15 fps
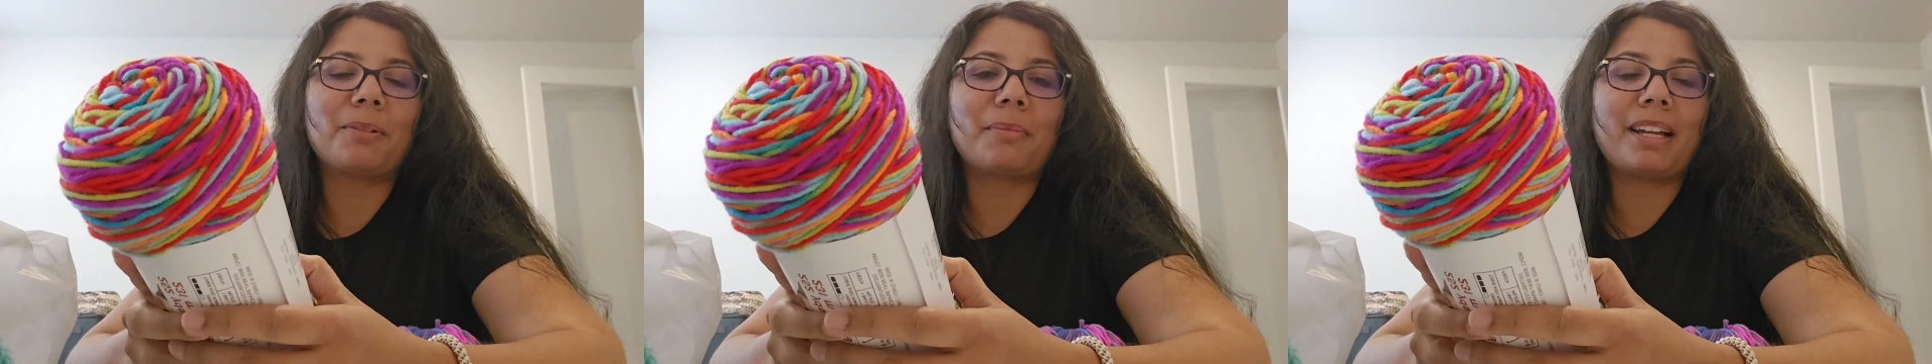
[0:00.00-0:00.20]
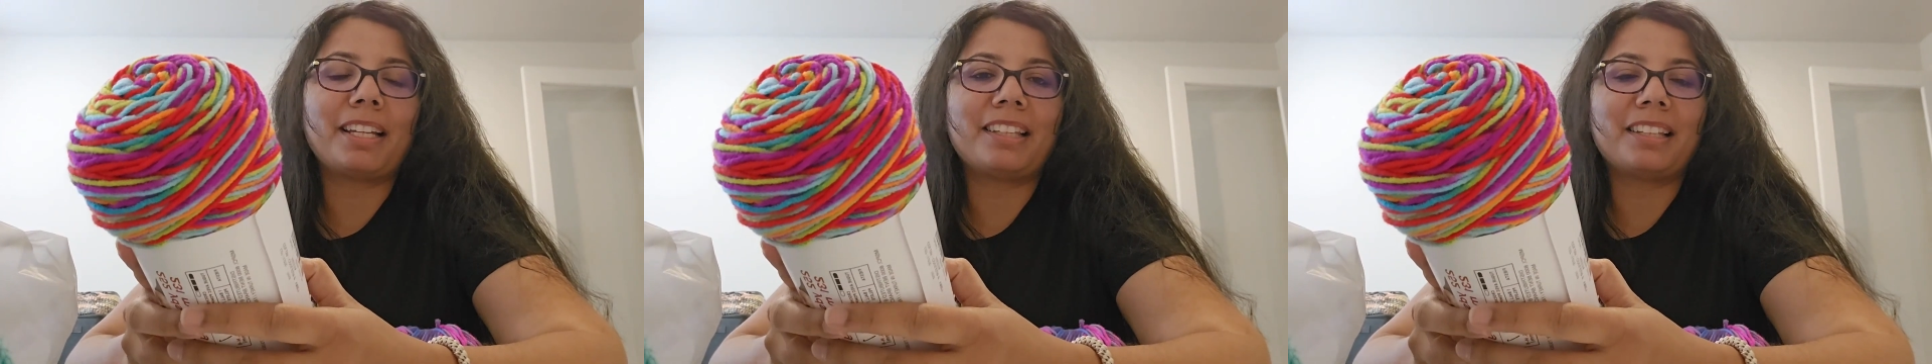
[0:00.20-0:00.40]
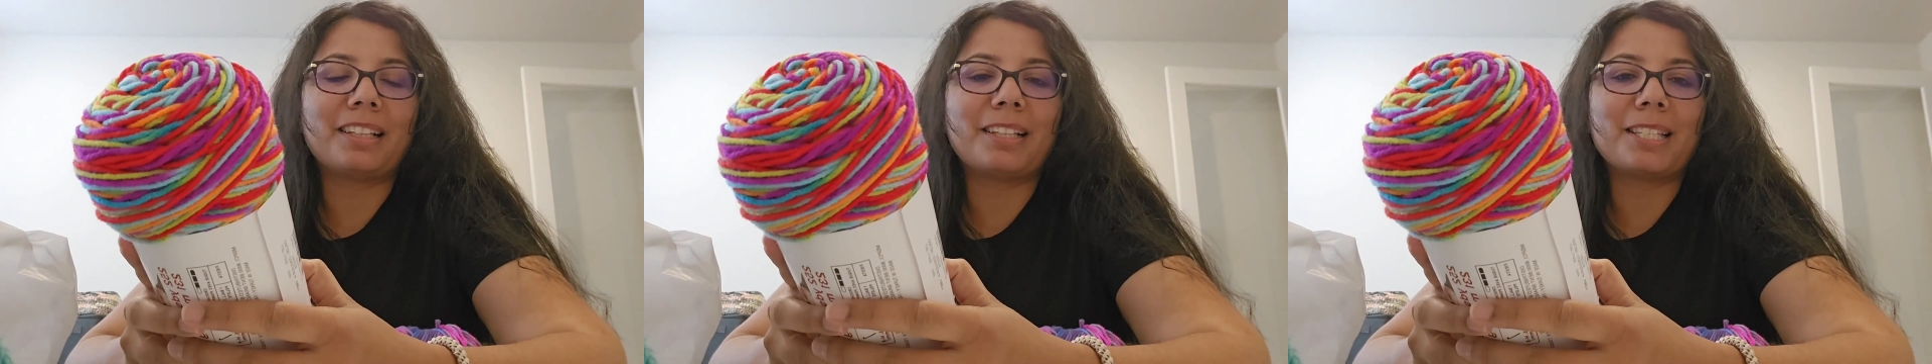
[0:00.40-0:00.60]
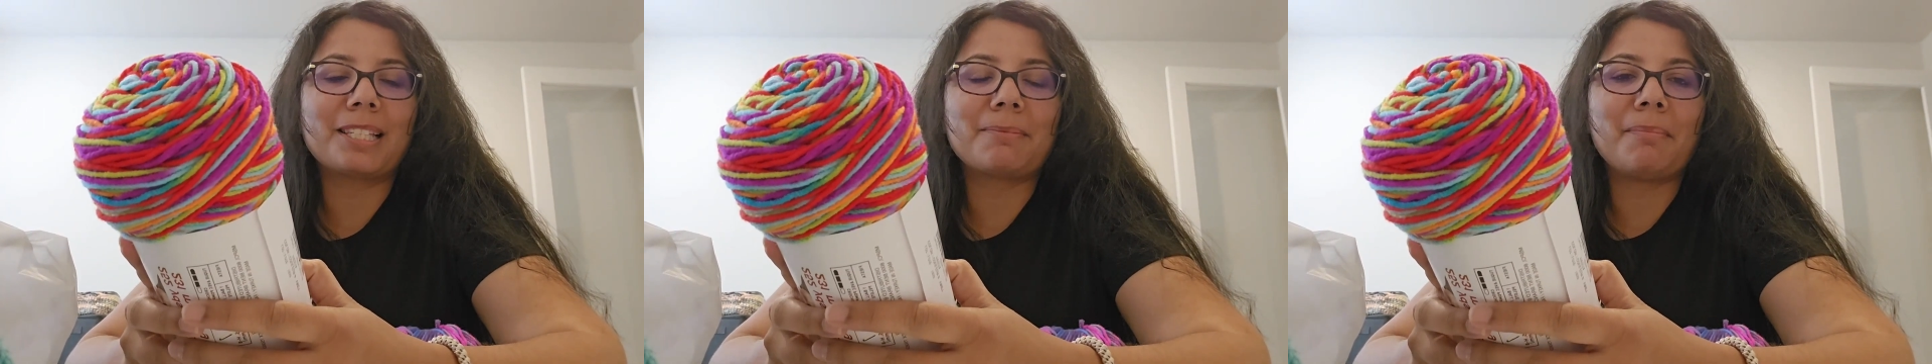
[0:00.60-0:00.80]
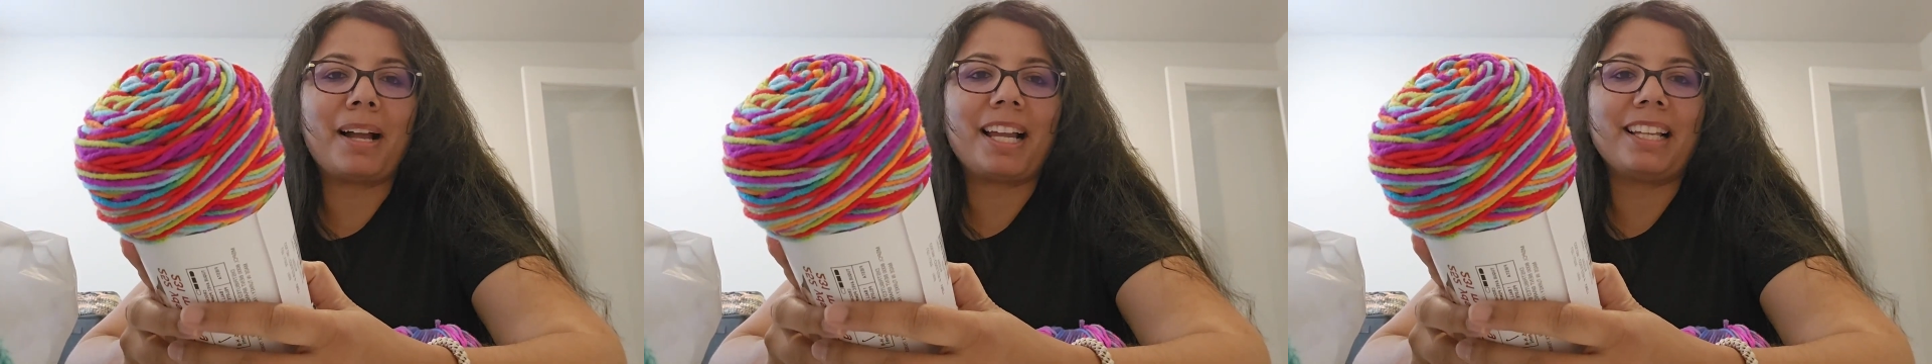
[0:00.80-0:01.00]
my little
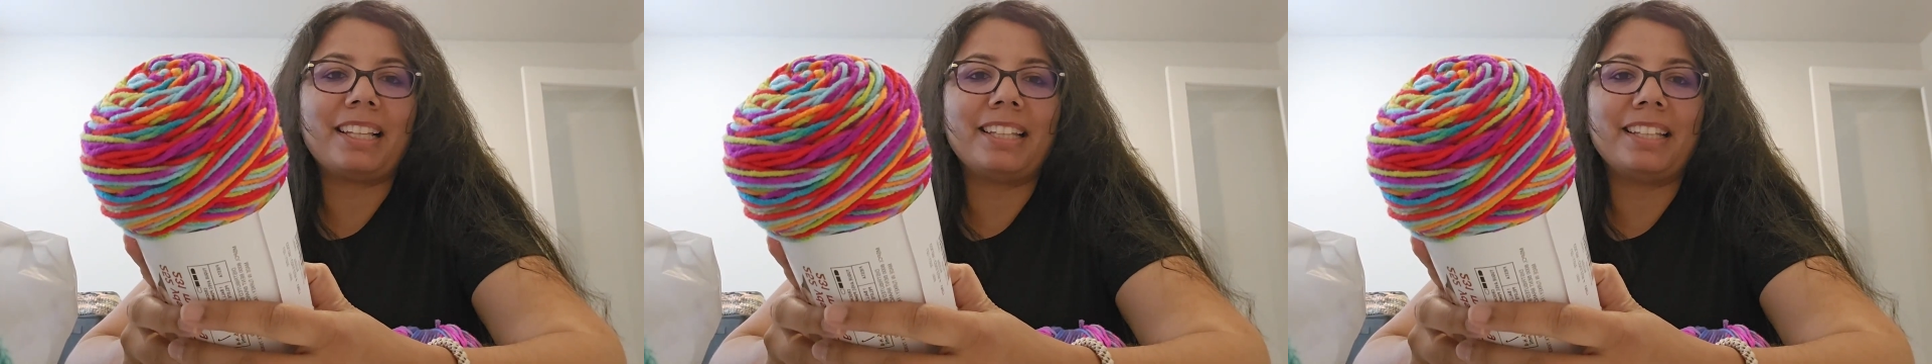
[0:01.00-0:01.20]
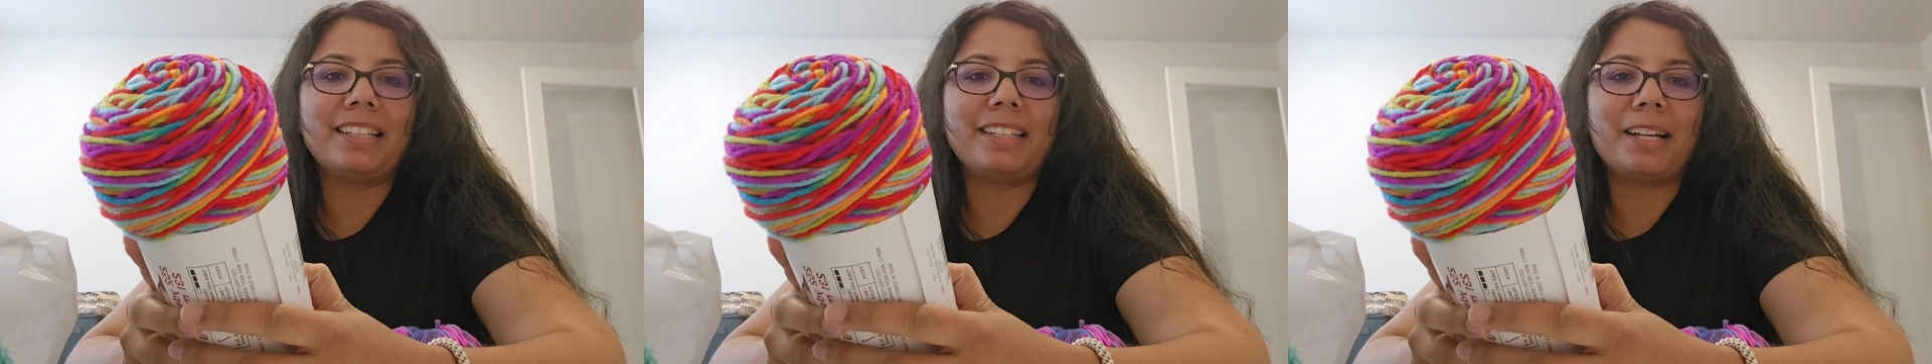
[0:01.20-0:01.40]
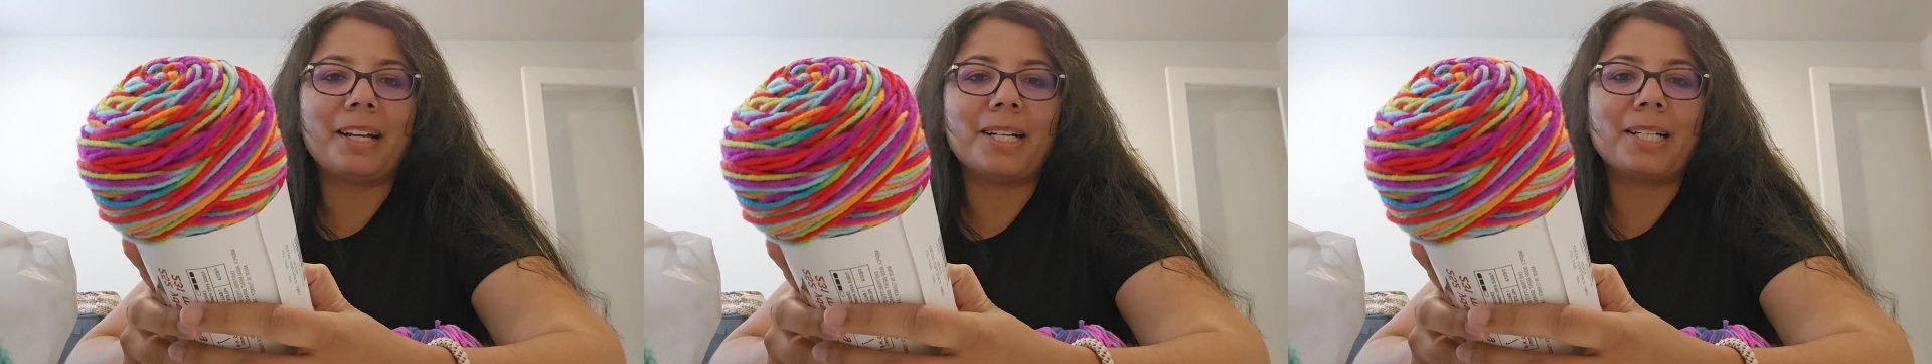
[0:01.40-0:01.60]
smiley